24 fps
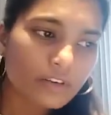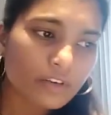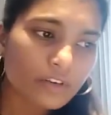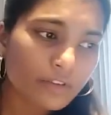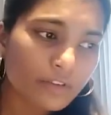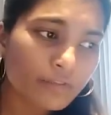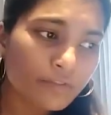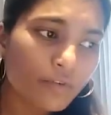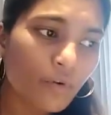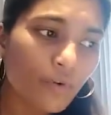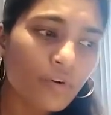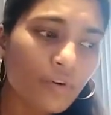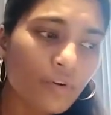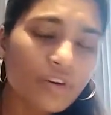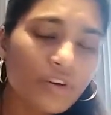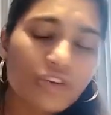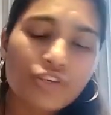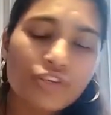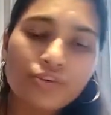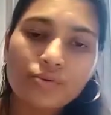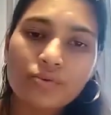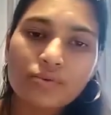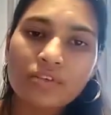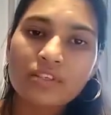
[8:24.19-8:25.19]
the four
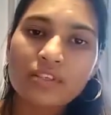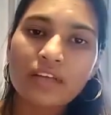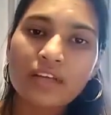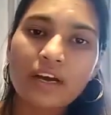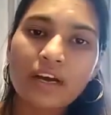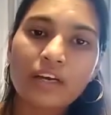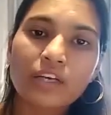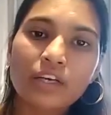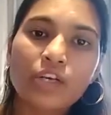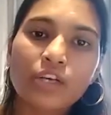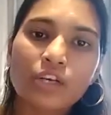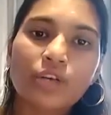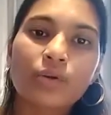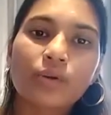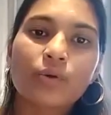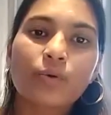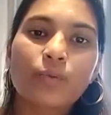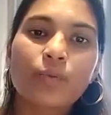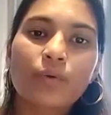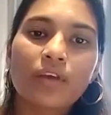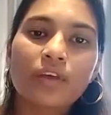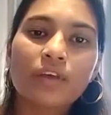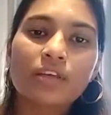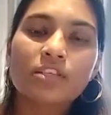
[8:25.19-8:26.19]
issues that
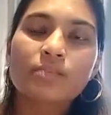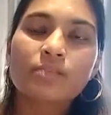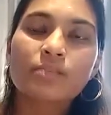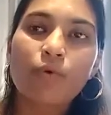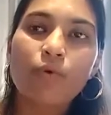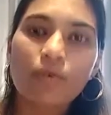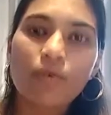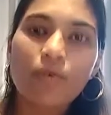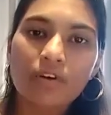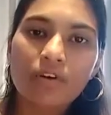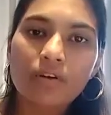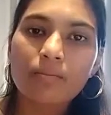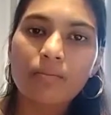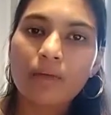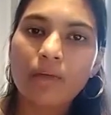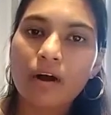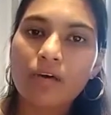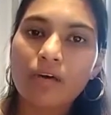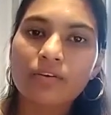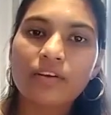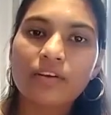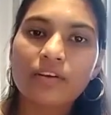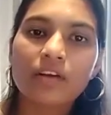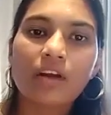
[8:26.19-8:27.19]
we spoke
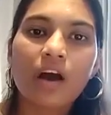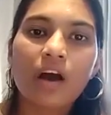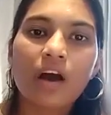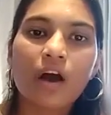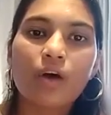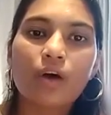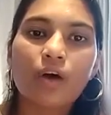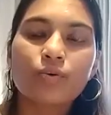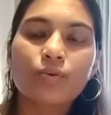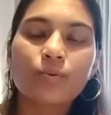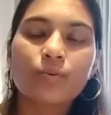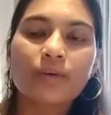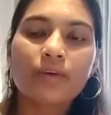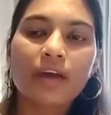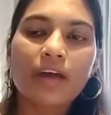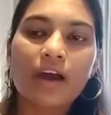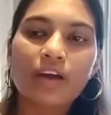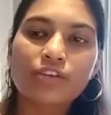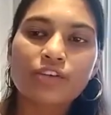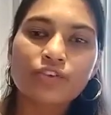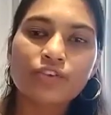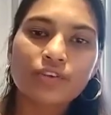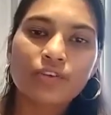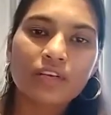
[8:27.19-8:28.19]
about and how do we
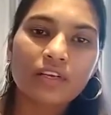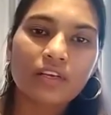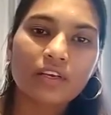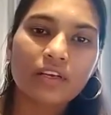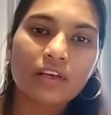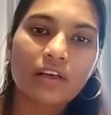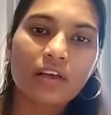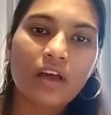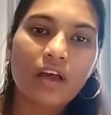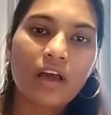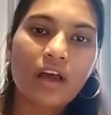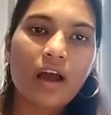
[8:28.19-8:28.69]
actually